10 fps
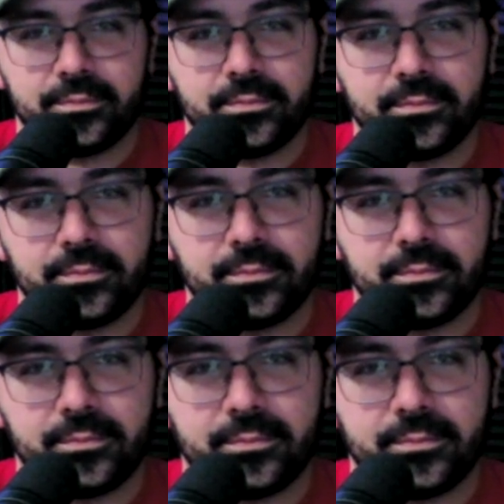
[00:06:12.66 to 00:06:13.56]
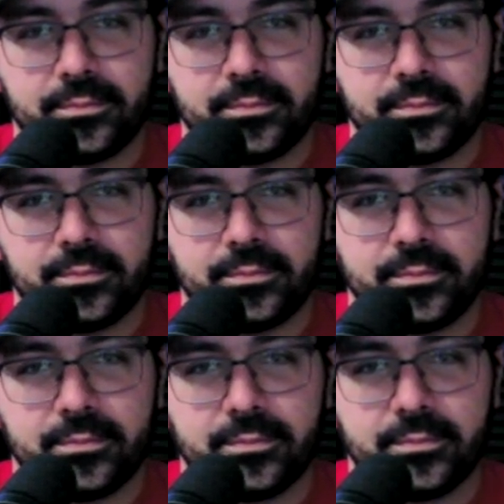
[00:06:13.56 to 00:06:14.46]

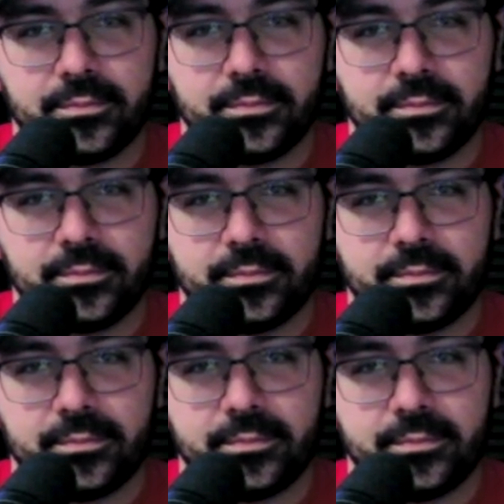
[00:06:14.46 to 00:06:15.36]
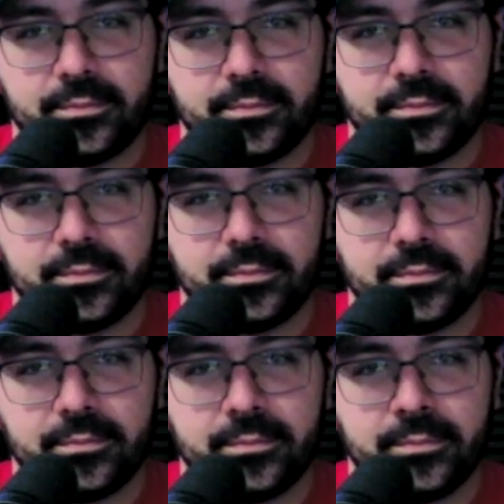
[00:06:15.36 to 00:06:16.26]

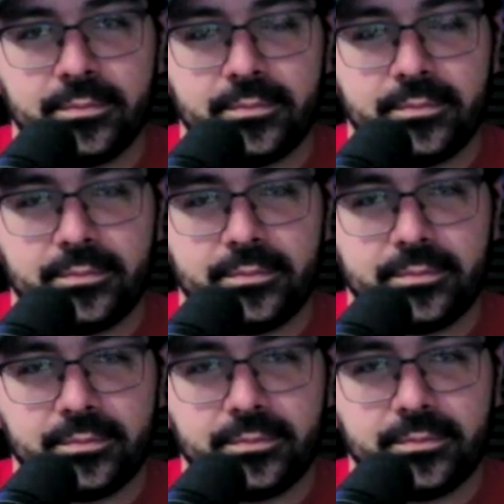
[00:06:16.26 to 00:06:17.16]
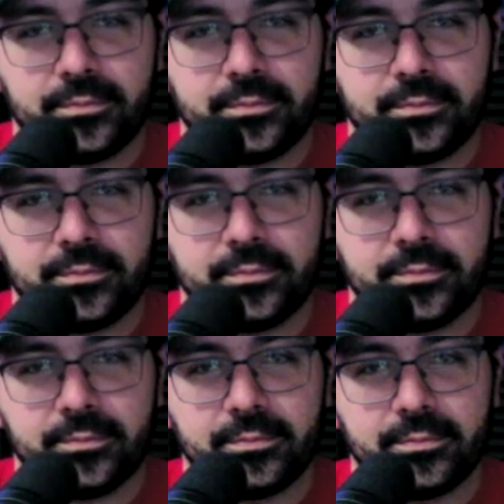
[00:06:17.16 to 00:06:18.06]

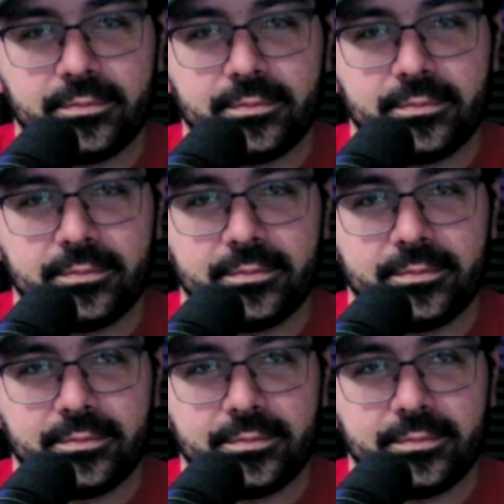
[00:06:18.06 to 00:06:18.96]
(silent)